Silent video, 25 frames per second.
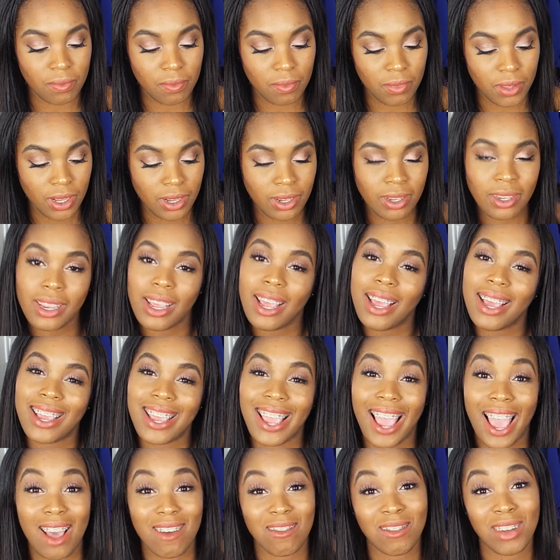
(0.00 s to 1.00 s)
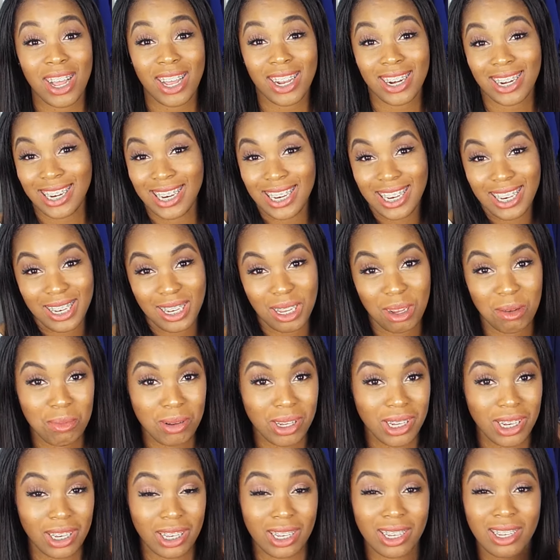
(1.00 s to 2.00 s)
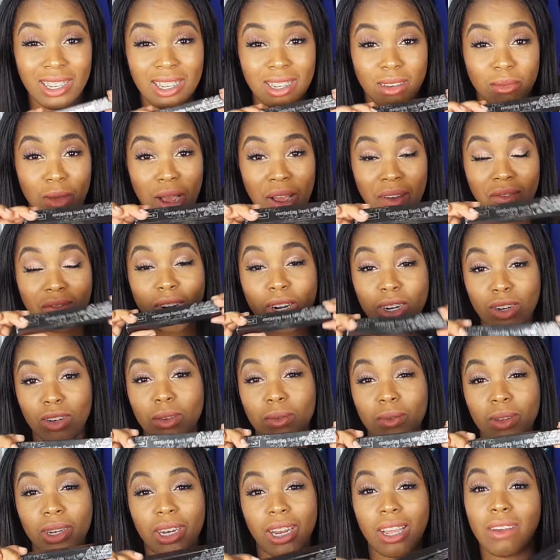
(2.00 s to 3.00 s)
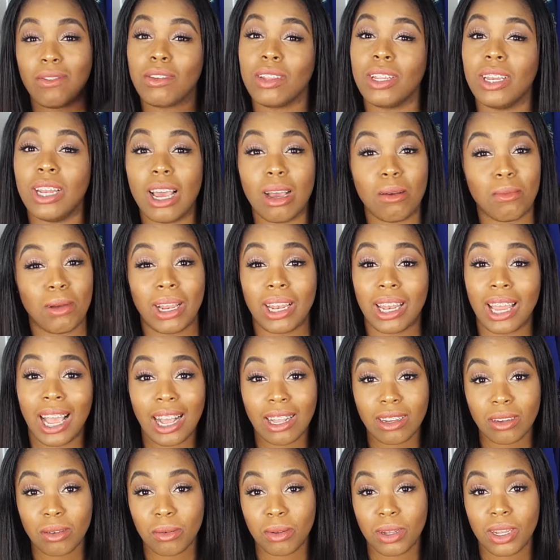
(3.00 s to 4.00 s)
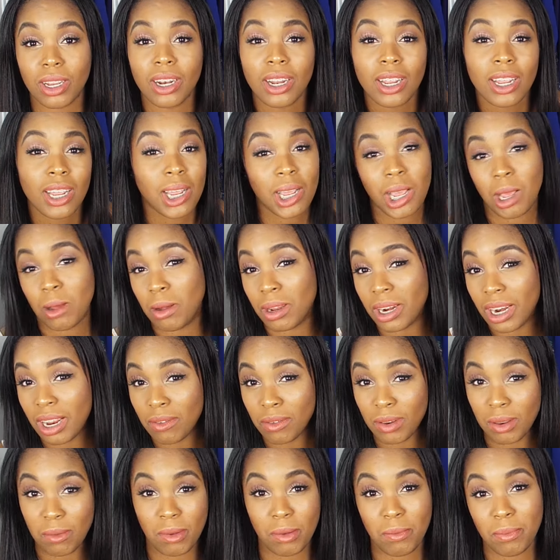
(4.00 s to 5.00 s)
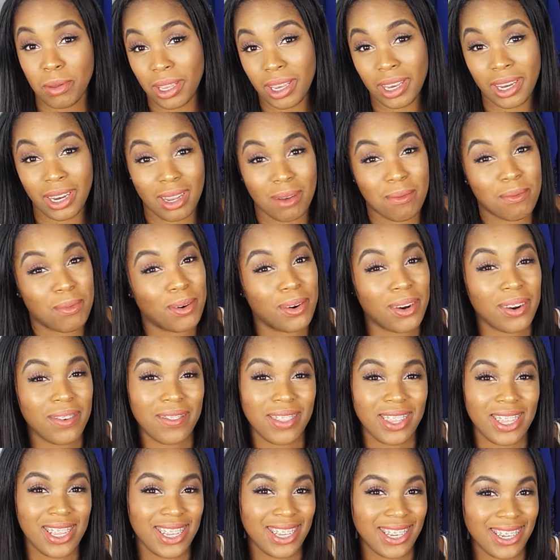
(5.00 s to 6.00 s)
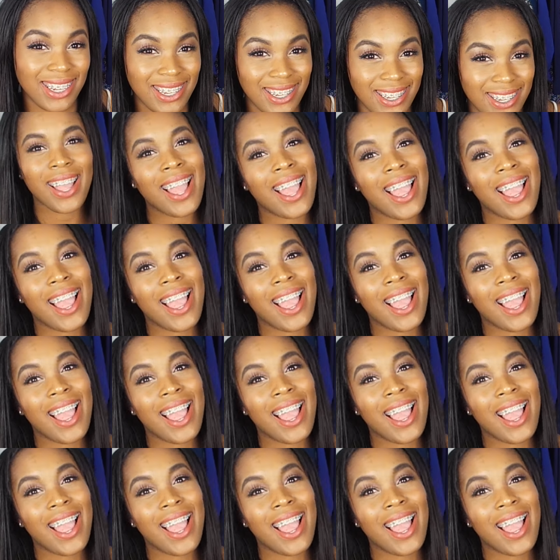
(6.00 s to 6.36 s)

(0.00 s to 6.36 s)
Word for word: So yeah, Kat Von D lipstick. This is my first one, definitely not my last one. I'll definitely be picking up more of these.